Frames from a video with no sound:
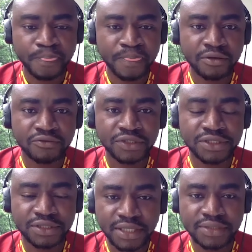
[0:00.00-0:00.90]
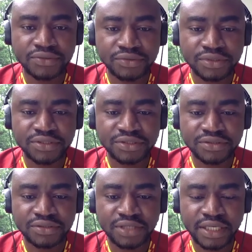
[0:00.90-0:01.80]
return to
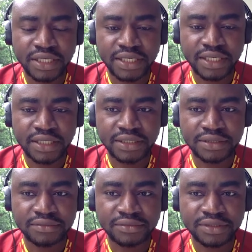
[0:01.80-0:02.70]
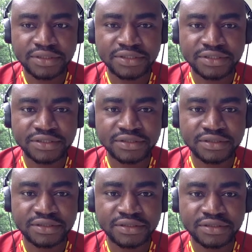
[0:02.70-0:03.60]
this to
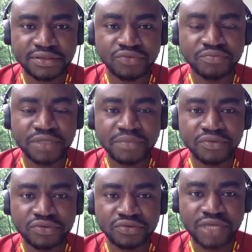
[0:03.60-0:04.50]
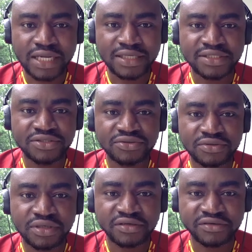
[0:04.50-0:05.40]
be able to at
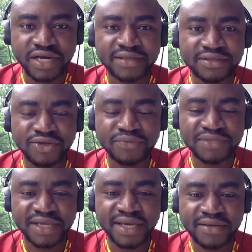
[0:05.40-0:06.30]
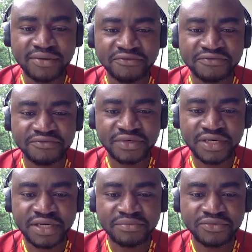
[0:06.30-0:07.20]
least crack the top 10 of
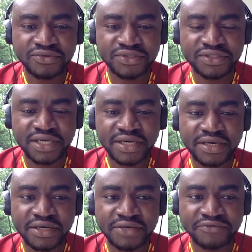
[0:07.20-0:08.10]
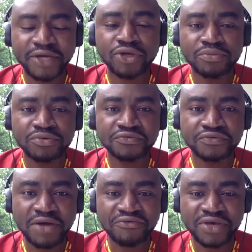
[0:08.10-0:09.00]
most valuable
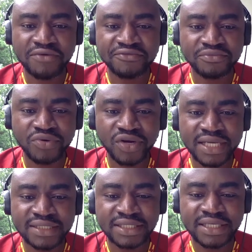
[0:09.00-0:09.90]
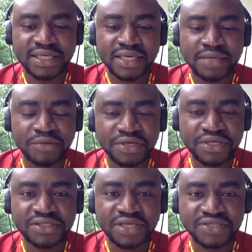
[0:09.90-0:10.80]
African footballers. But
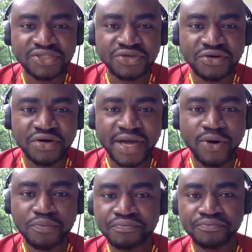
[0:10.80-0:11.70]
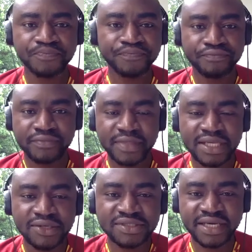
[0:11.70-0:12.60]
he's young. I hope
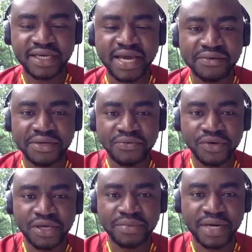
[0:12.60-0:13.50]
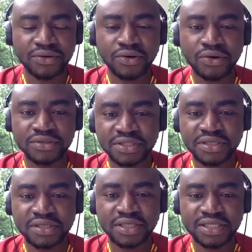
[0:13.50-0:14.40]
he doesn't get carried away by all the
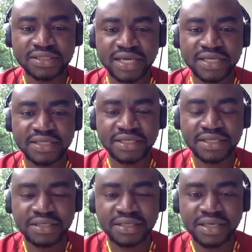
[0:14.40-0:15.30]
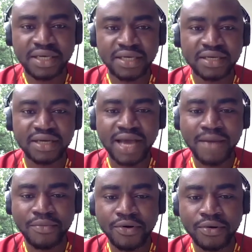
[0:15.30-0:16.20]
glitz and the
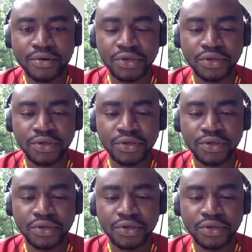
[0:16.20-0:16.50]
glamour,